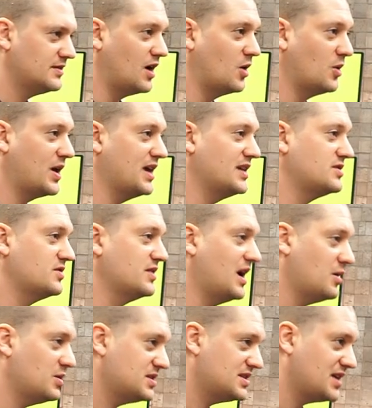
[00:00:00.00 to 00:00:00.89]
Okay, so
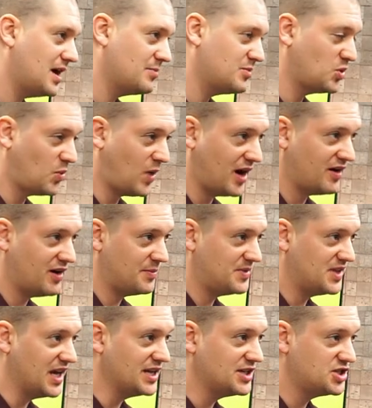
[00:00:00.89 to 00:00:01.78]
now it's time to wire
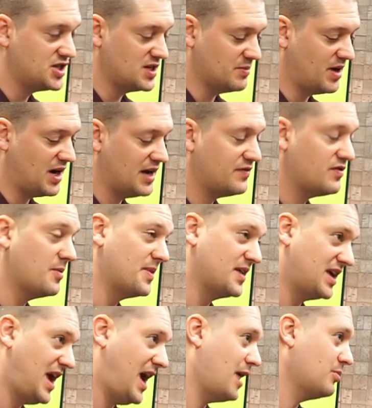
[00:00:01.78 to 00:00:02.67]
up the HDMI from the
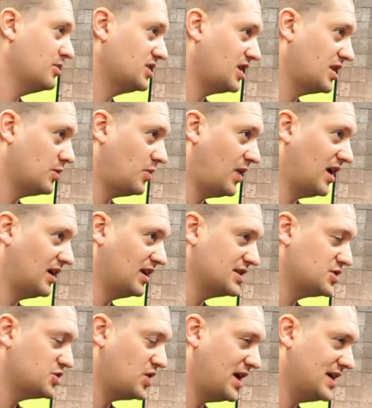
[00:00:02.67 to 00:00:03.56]
camera to the
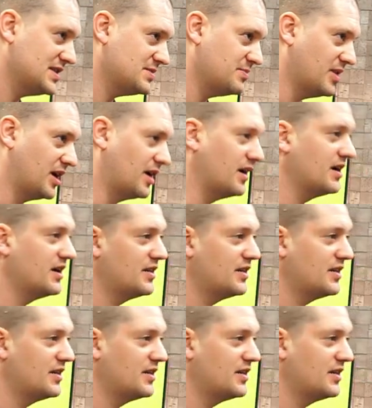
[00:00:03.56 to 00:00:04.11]
wireless transmitter.